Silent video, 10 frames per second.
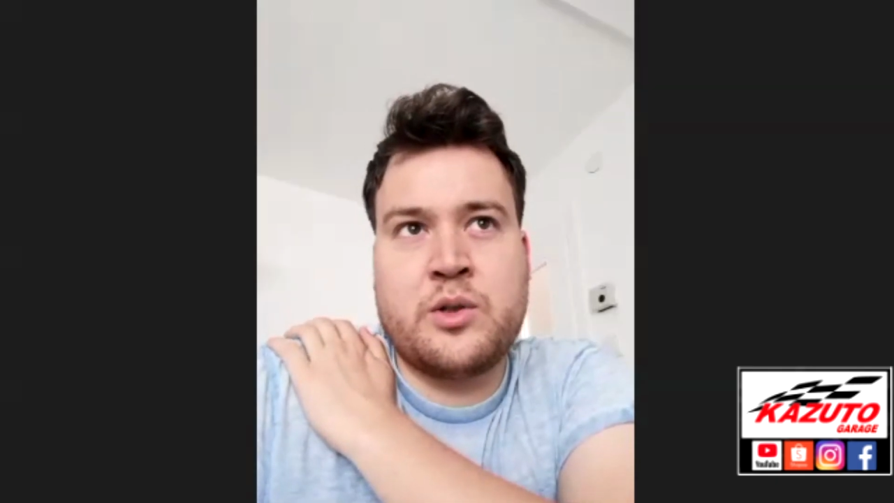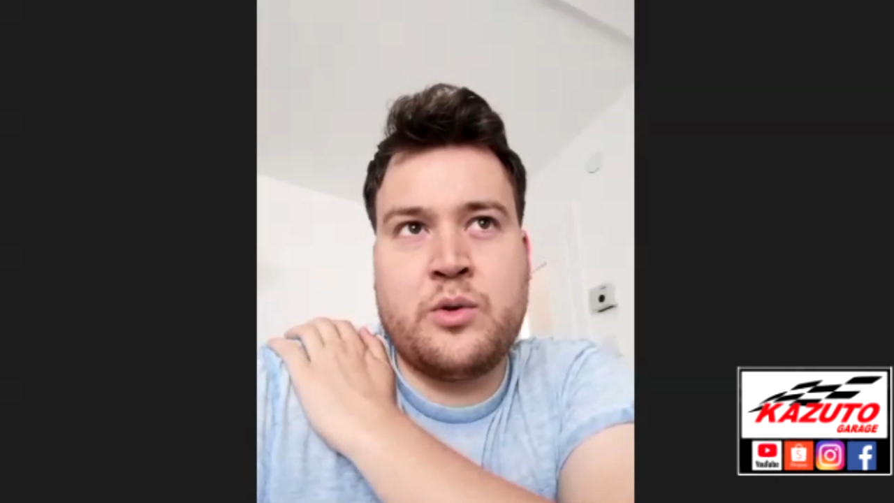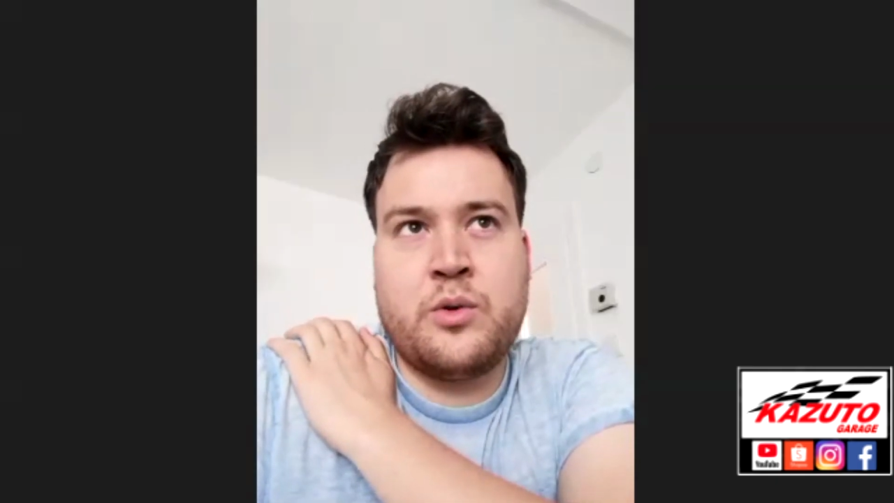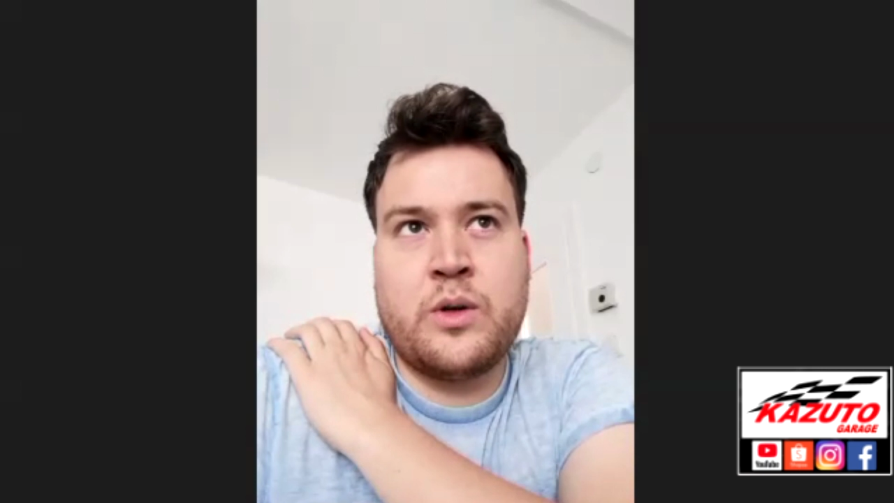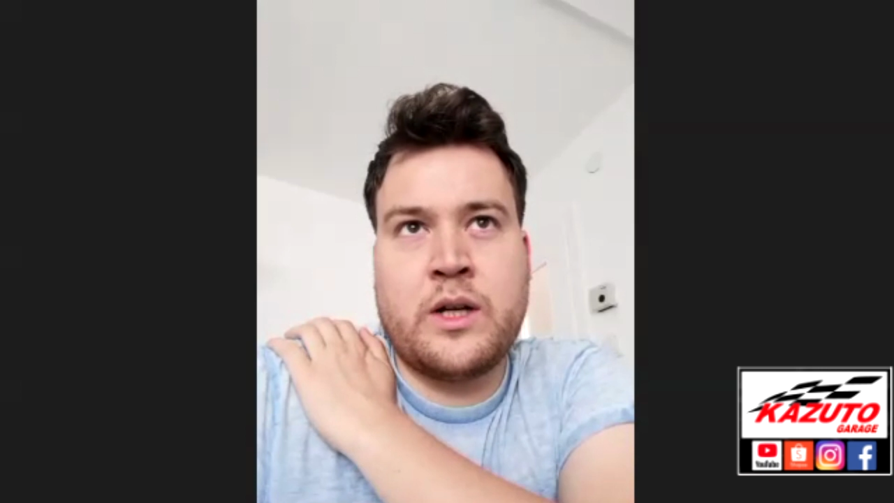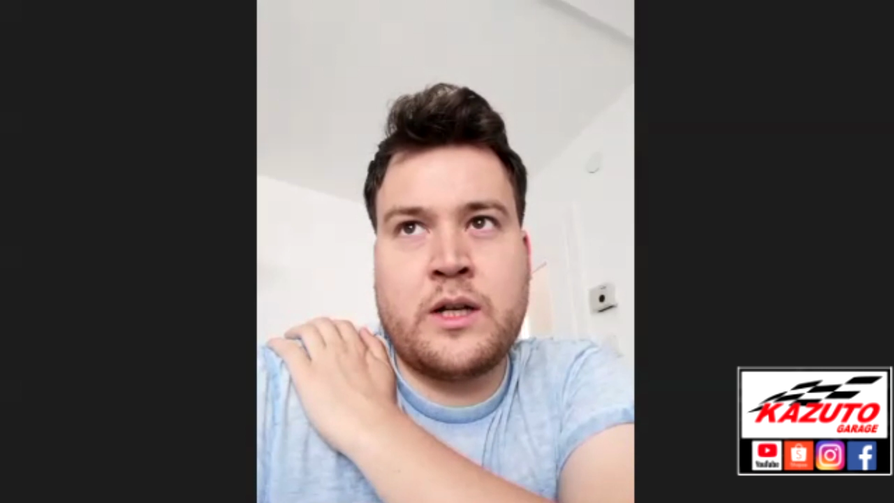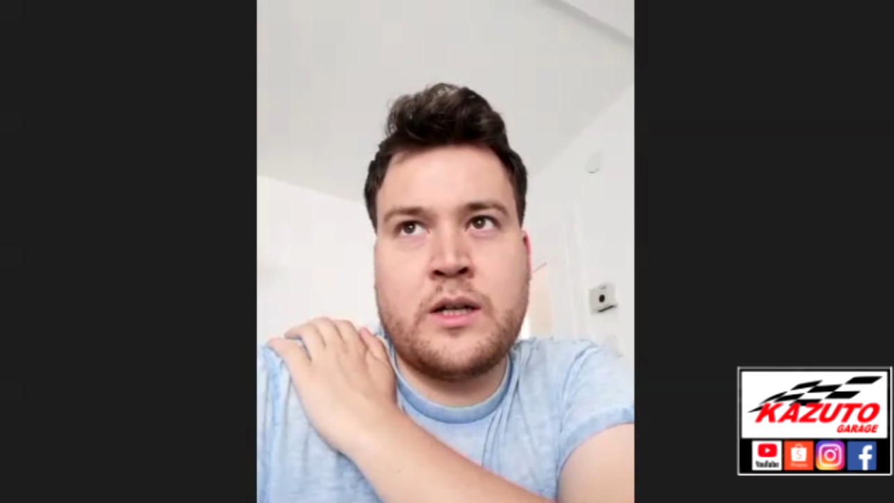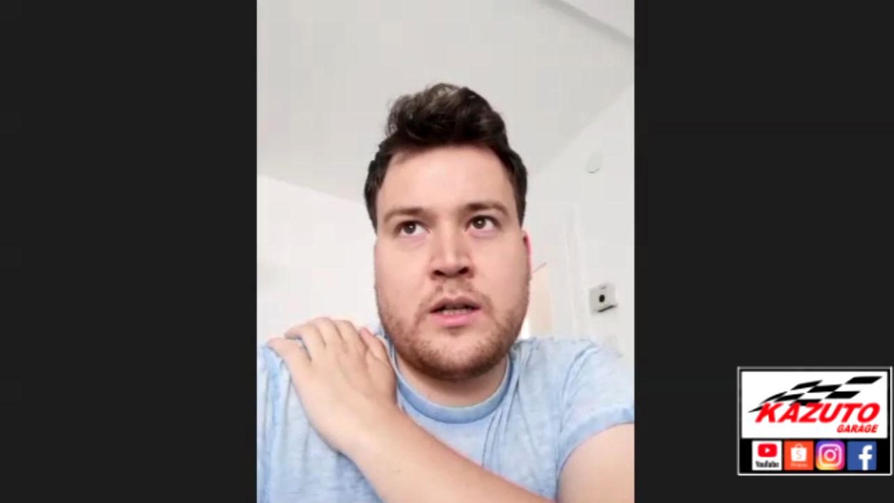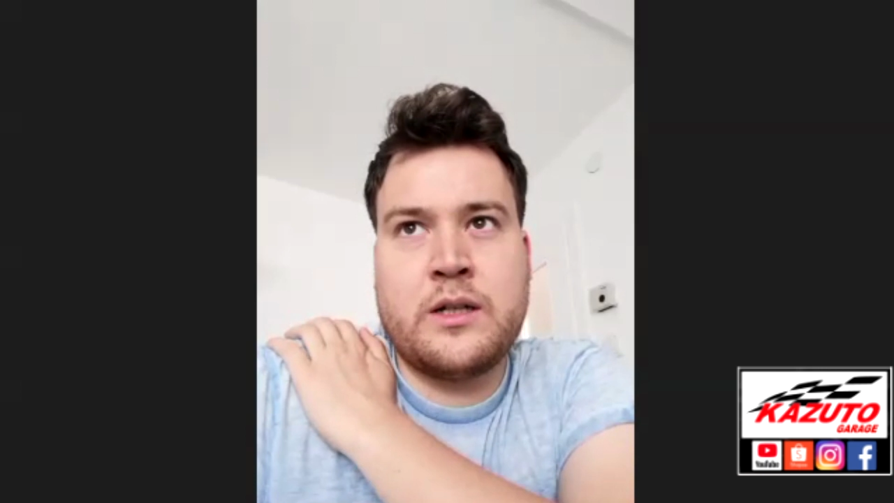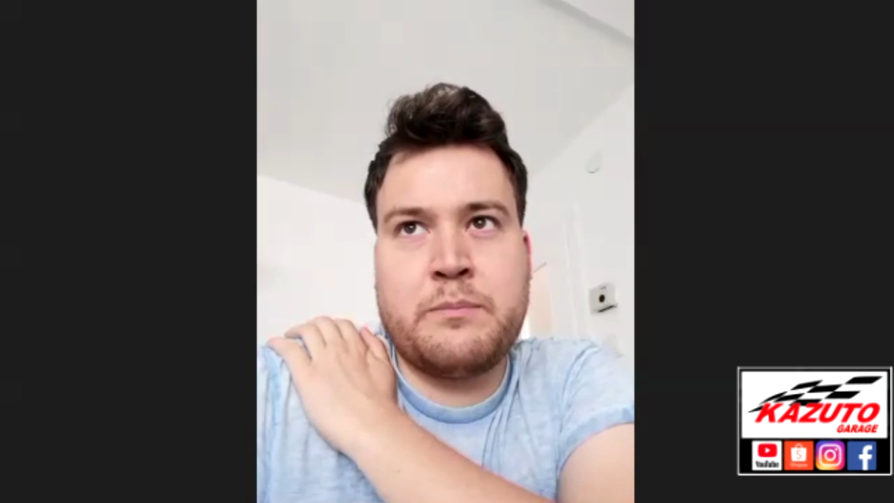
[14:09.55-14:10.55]

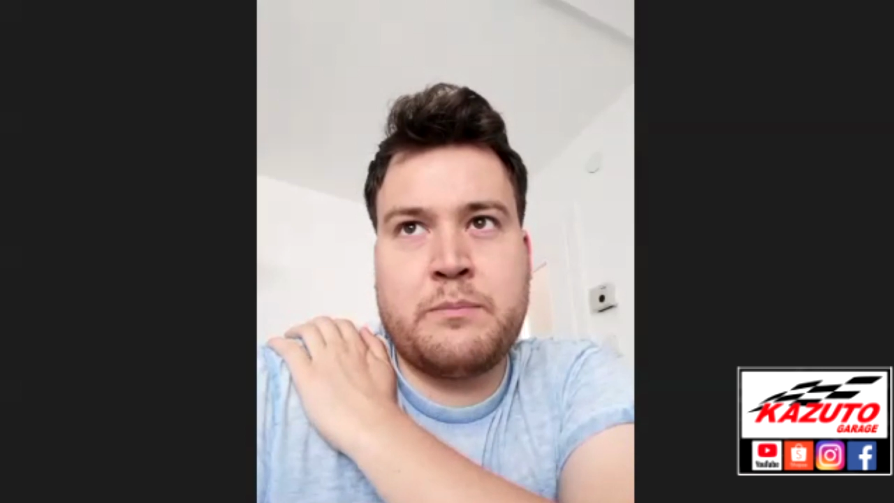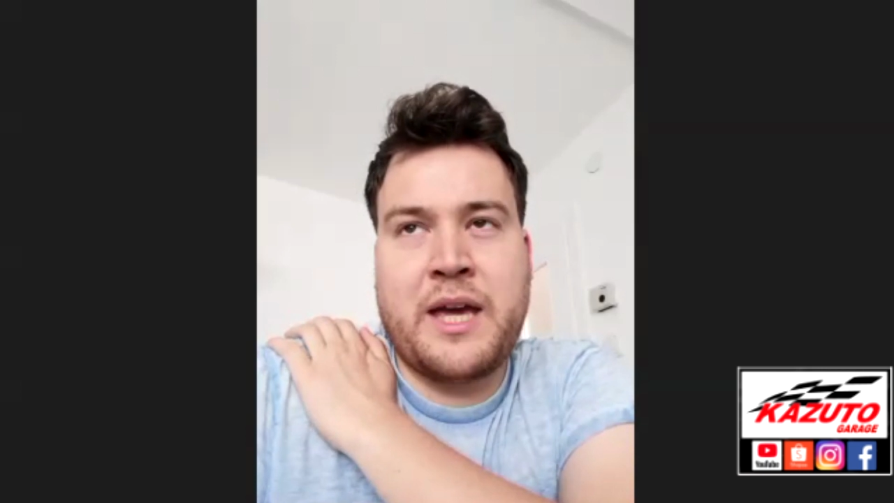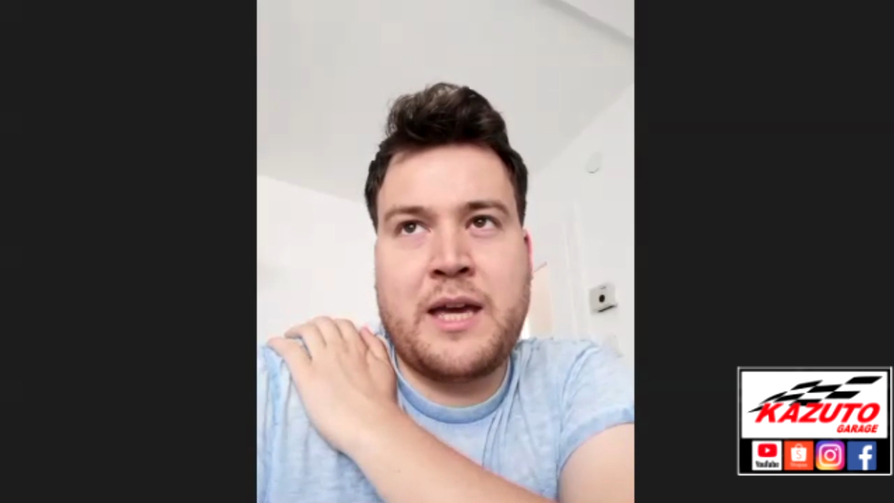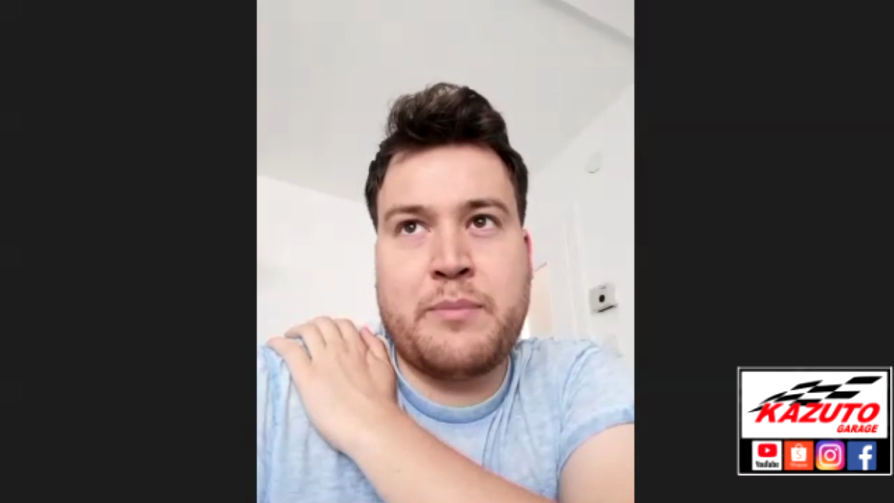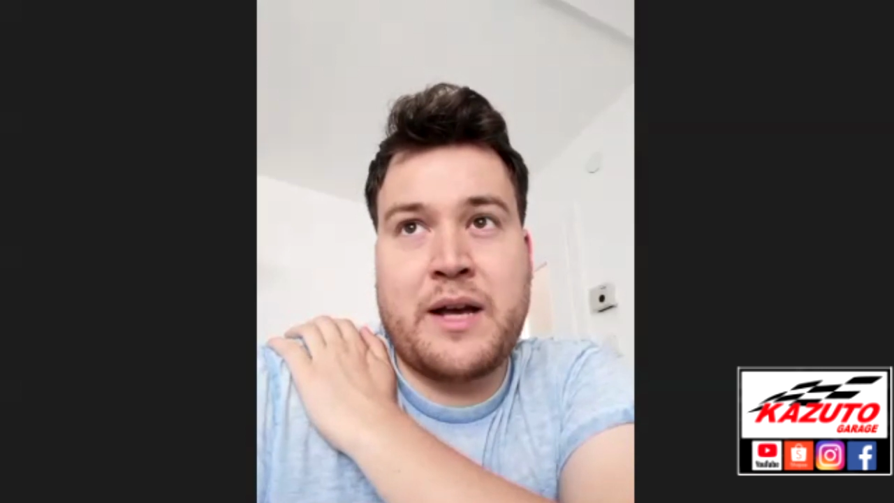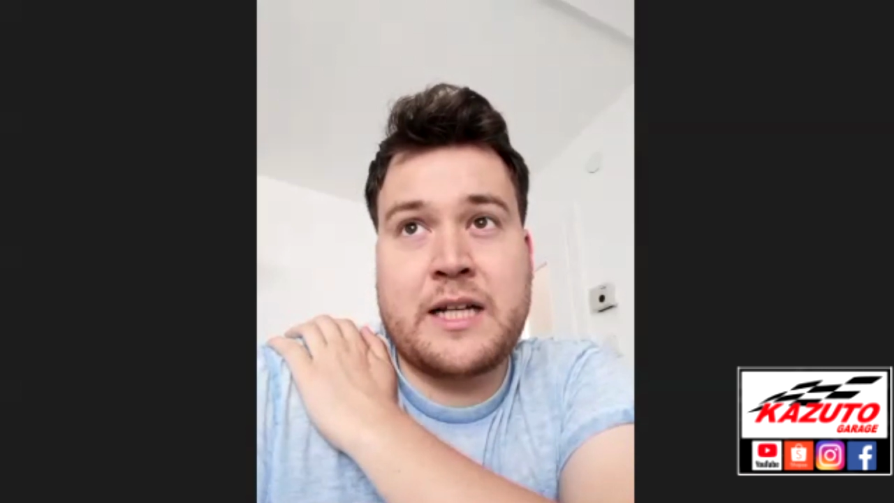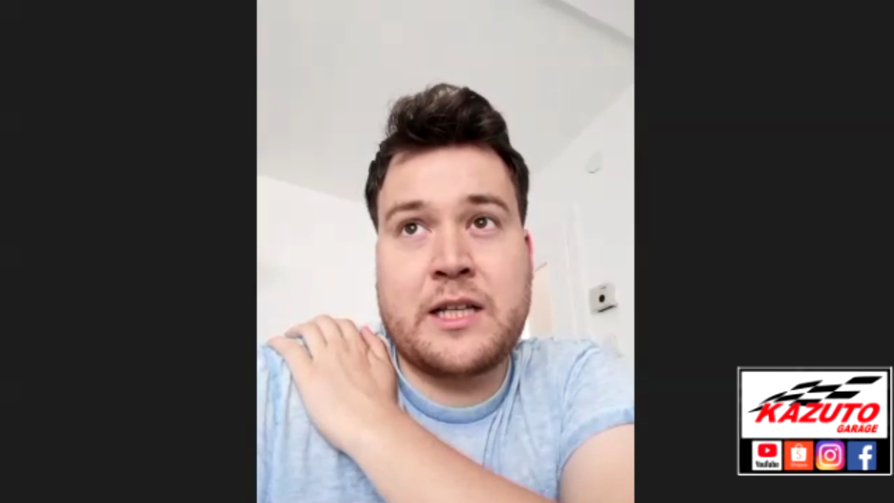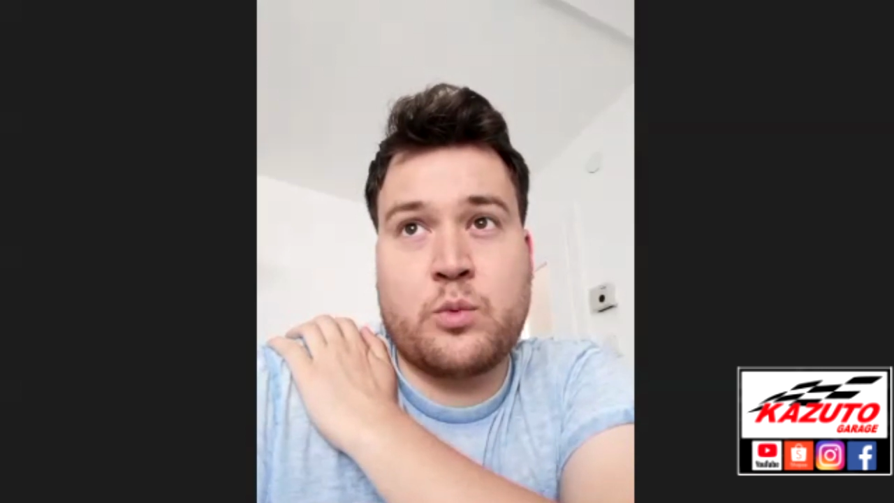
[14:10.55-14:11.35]
to pay back